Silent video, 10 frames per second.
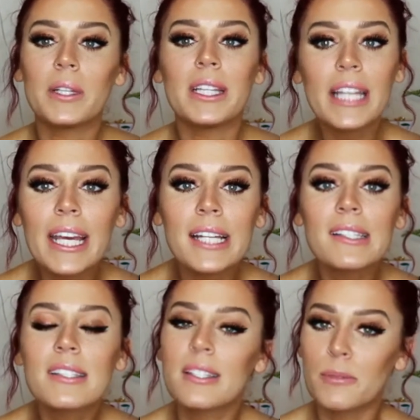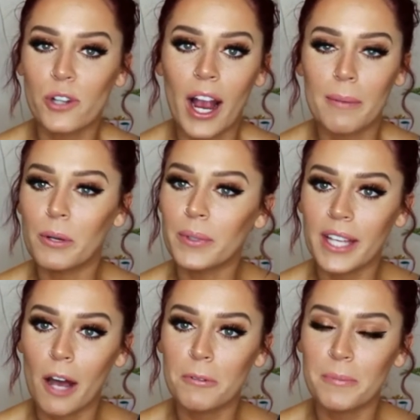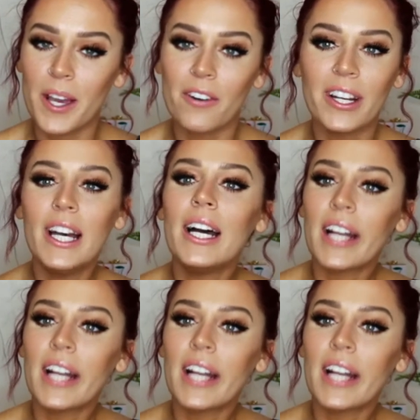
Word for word: please subscribe. It really helps me out.